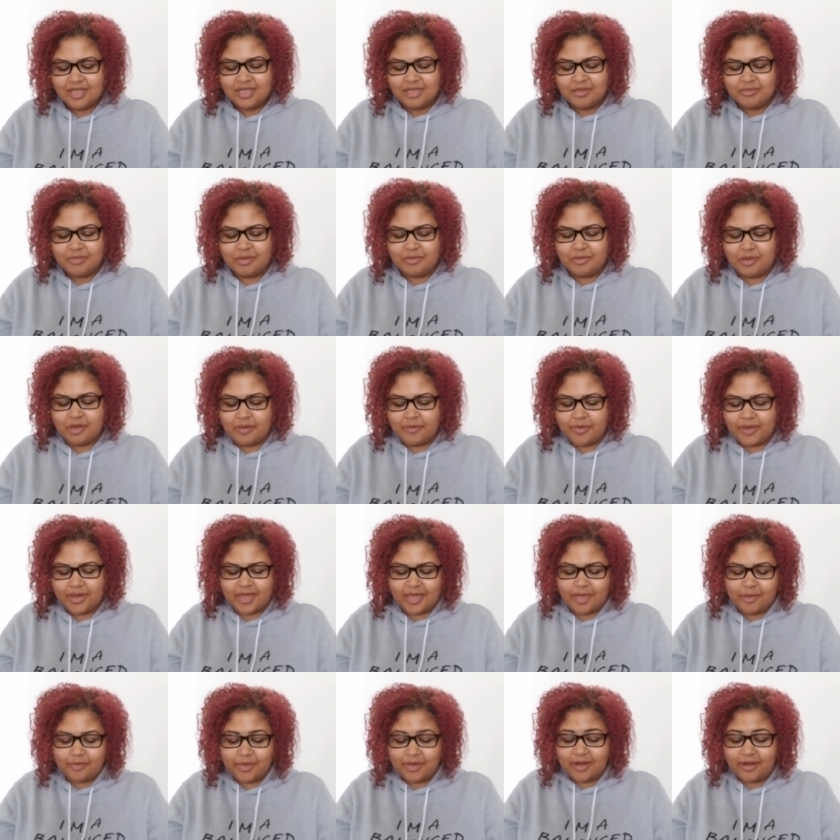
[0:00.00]
They might have
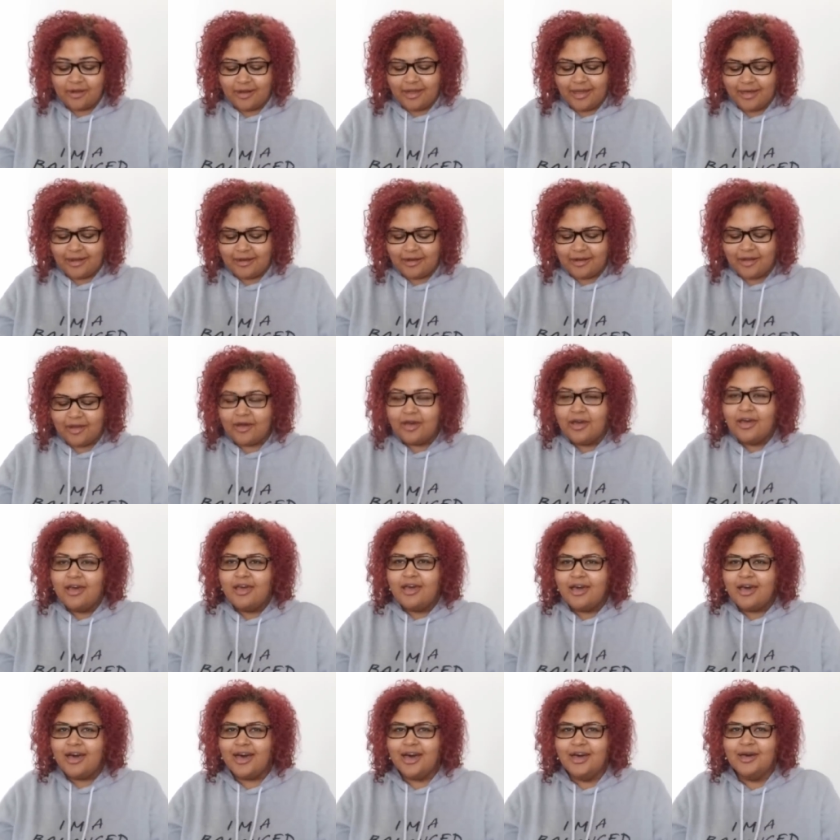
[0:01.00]
got bigger. I don't know.
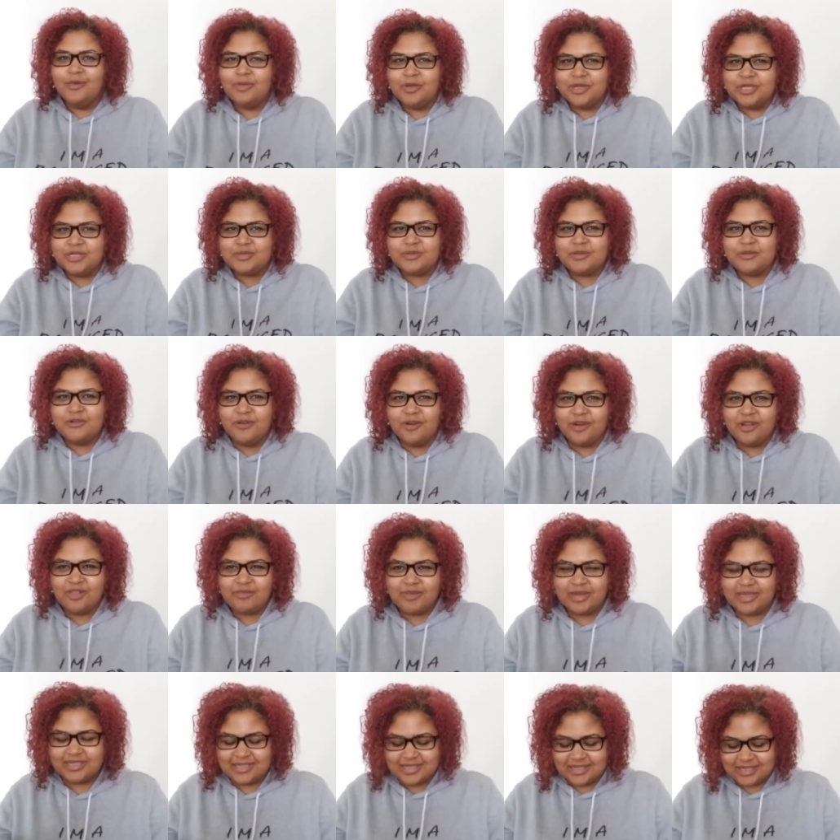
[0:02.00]
Uh, please bring forth
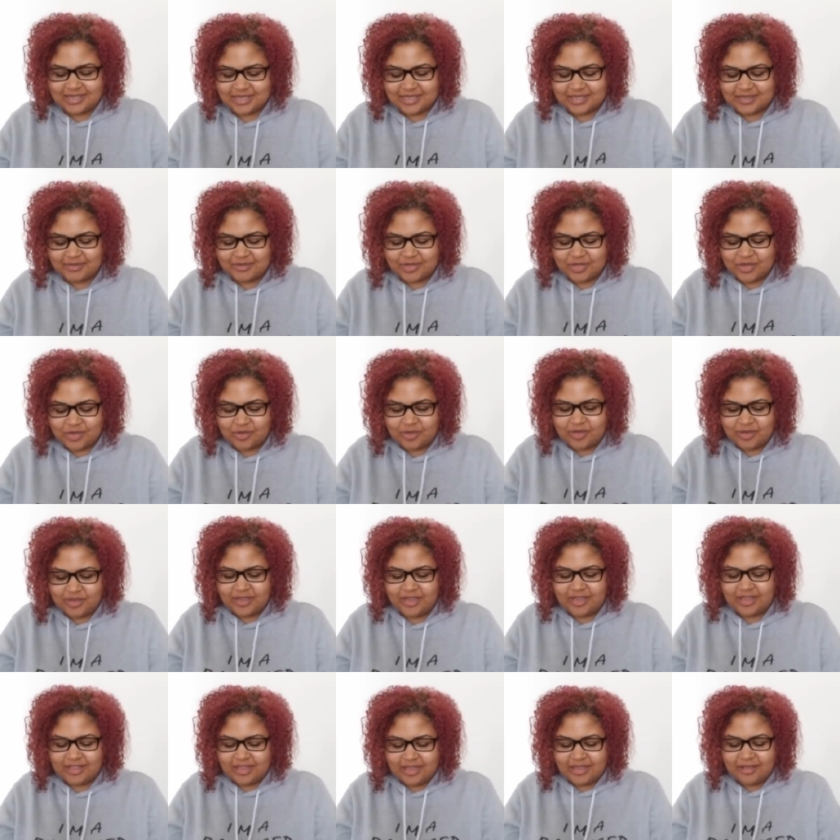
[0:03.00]
messages of truth,
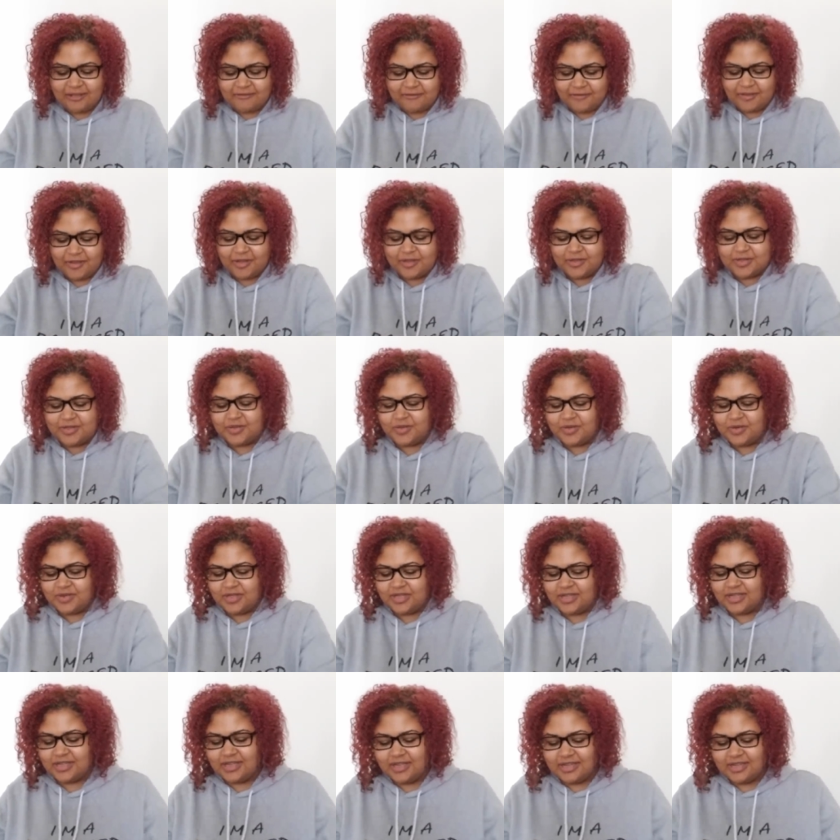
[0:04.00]
healing, and love for those who
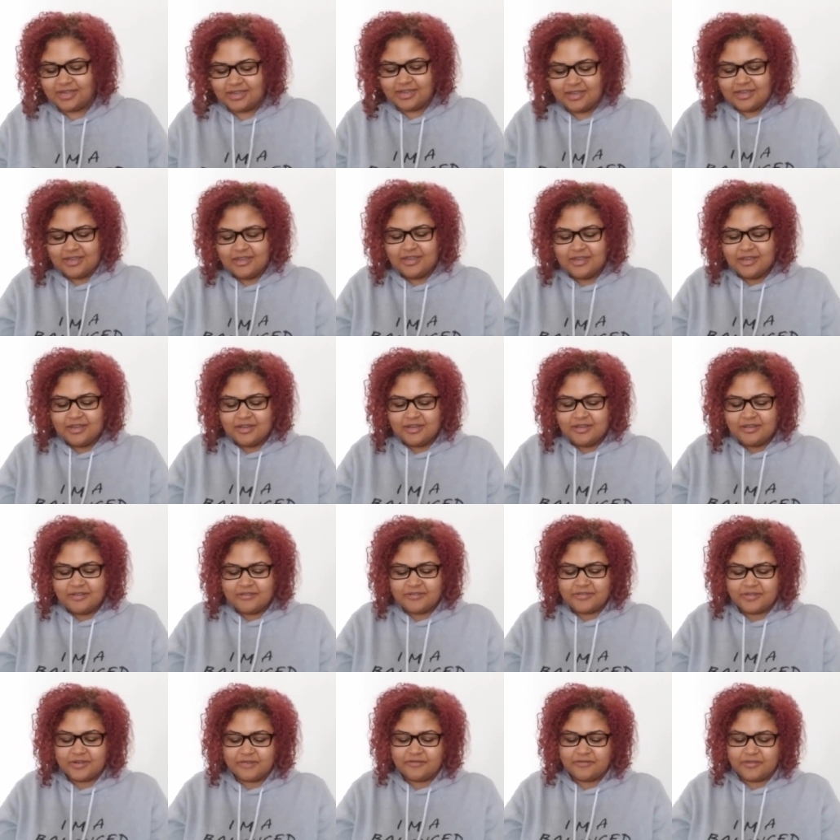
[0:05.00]
need it.
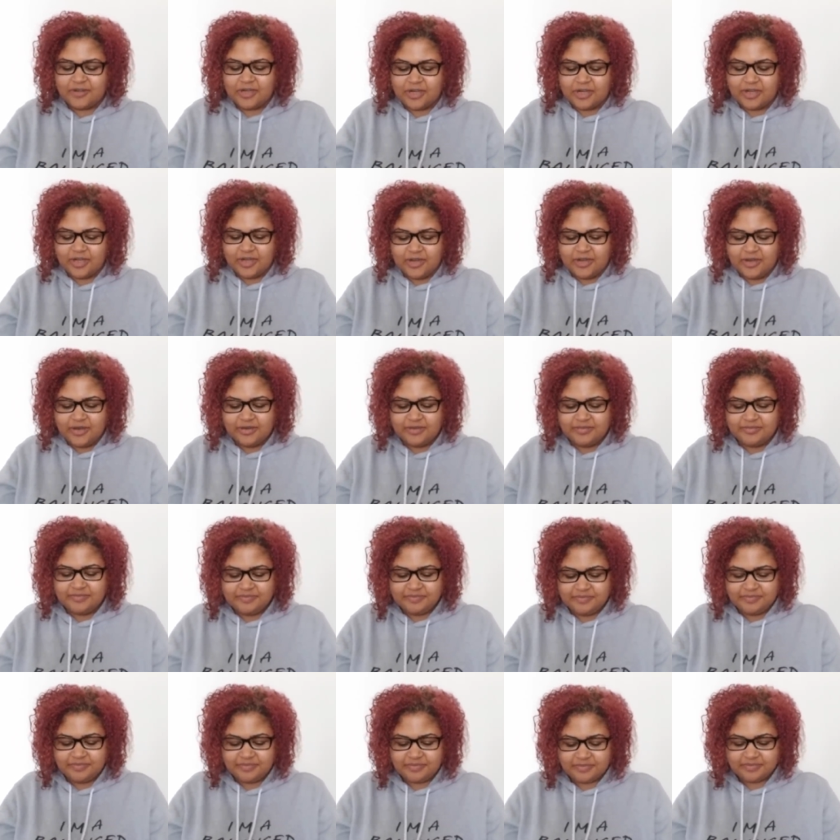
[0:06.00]
For Virgo,
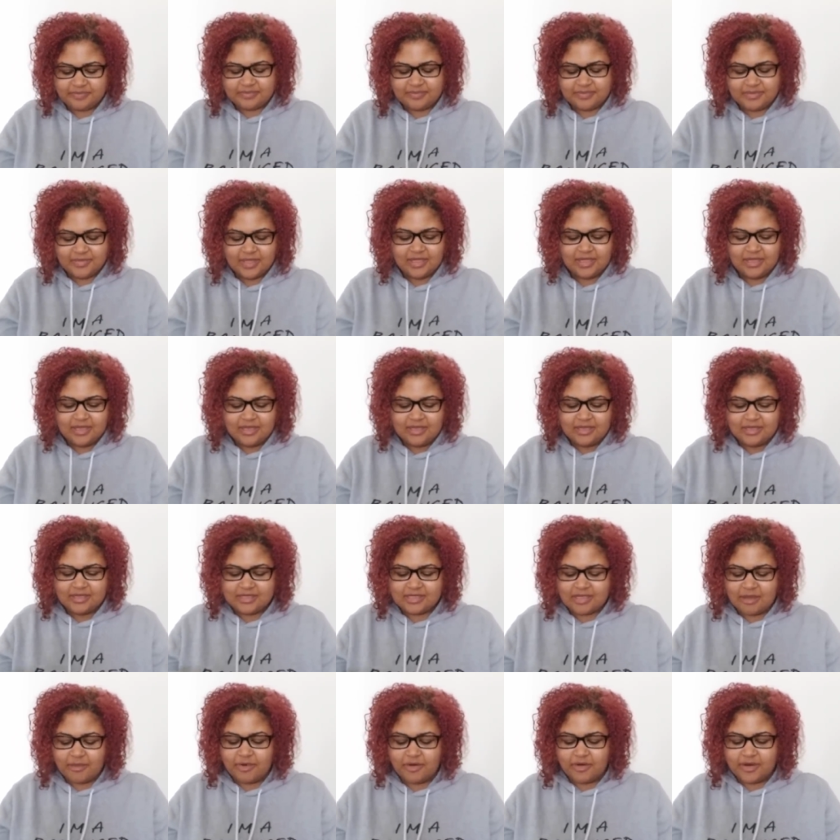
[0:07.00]

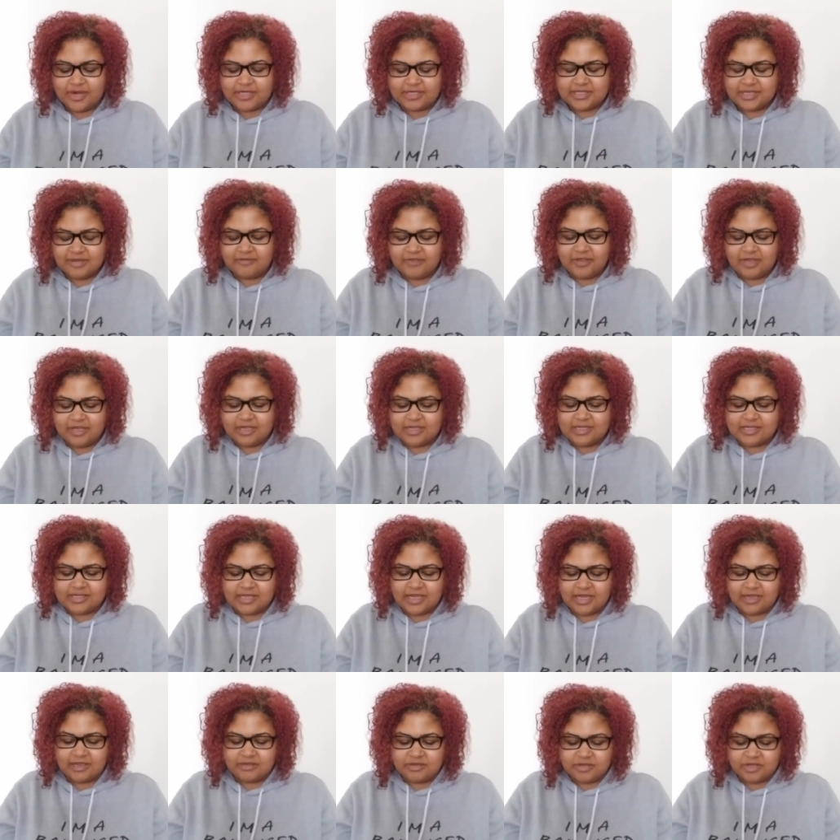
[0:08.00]
Sun, Moon, Rising, Venus,
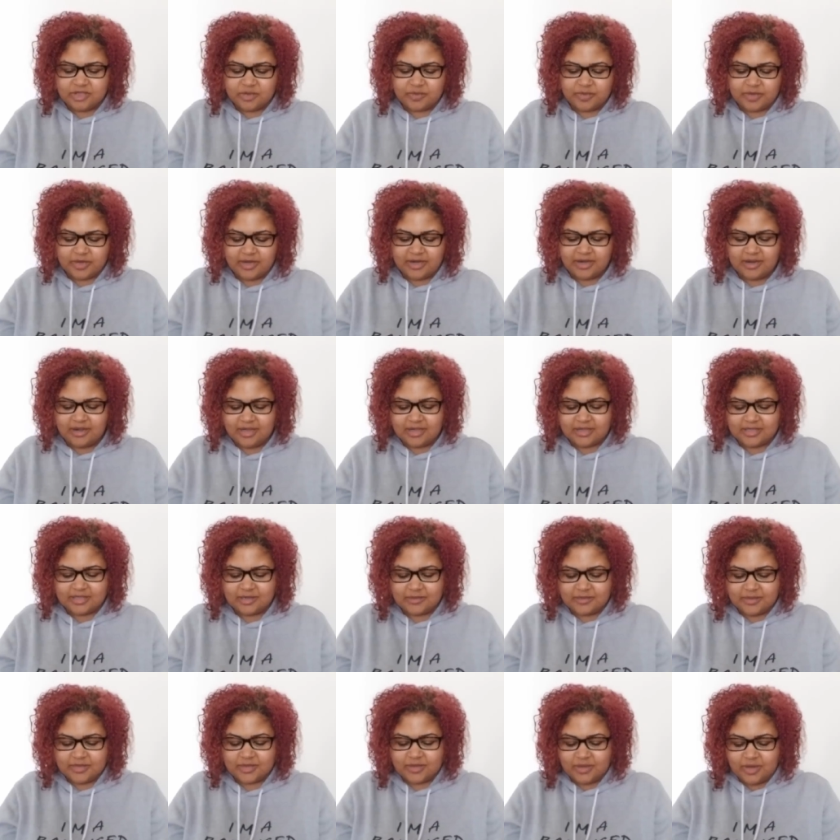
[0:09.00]
and Jupiter,
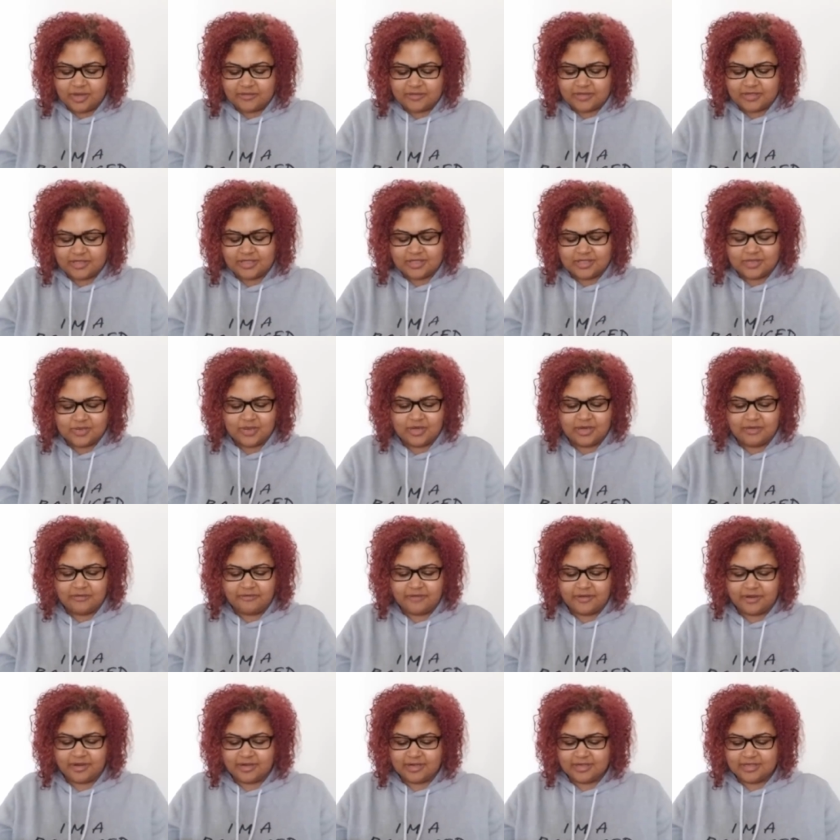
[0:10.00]
October 12th to the
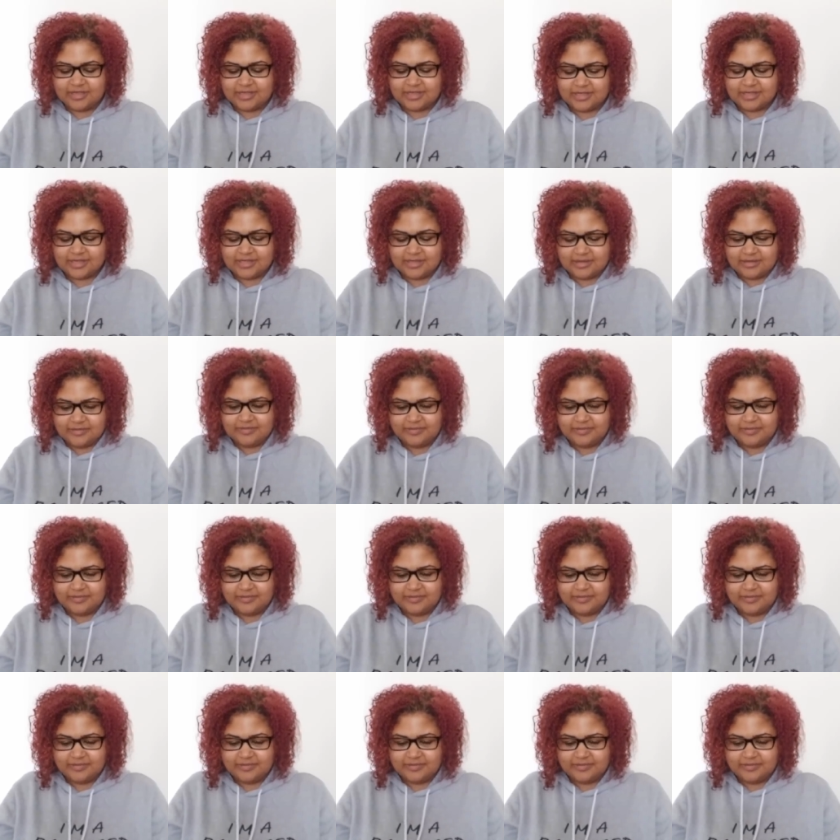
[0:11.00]
21st.